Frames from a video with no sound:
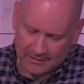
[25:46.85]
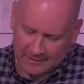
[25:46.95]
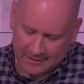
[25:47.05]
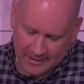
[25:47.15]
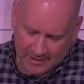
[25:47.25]

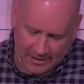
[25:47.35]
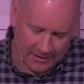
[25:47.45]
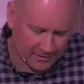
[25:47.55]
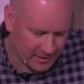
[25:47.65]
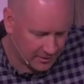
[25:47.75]
And this is, I
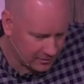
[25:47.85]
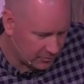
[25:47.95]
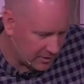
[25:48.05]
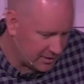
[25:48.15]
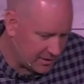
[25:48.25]
think,
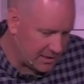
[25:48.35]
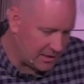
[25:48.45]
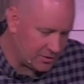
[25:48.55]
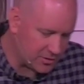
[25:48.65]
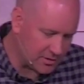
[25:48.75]
one of the
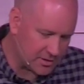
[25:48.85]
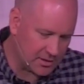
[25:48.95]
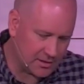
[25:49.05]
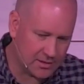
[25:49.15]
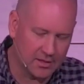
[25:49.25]
dangers
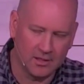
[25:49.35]
is,